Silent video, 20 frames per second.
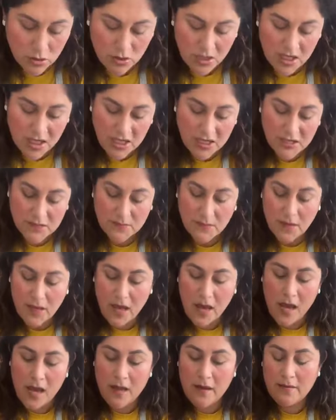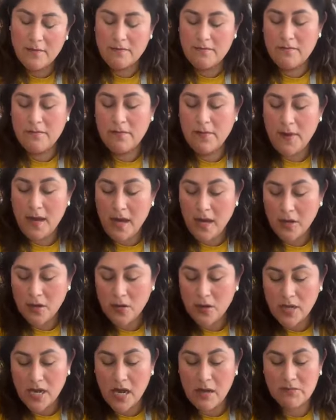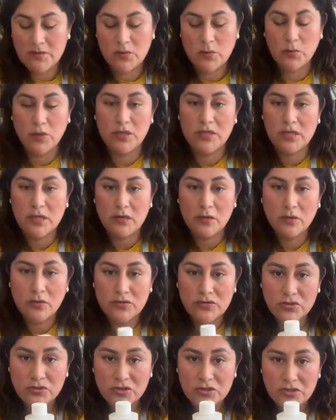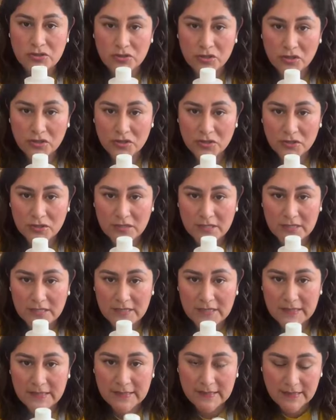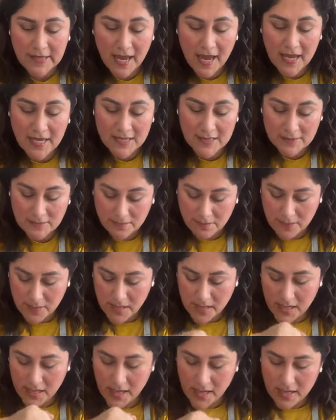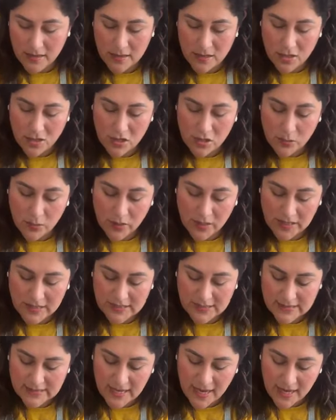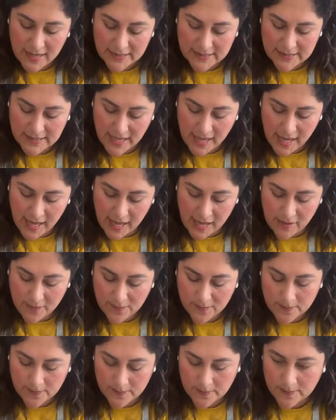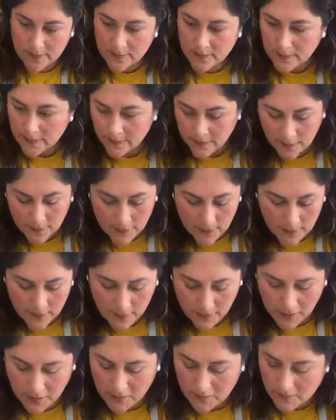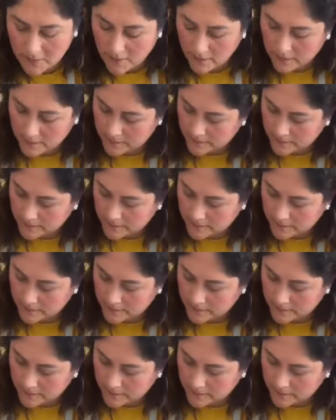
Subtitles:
So each bottle comes with also instructions. This is size B, and the other one is size A. Okay.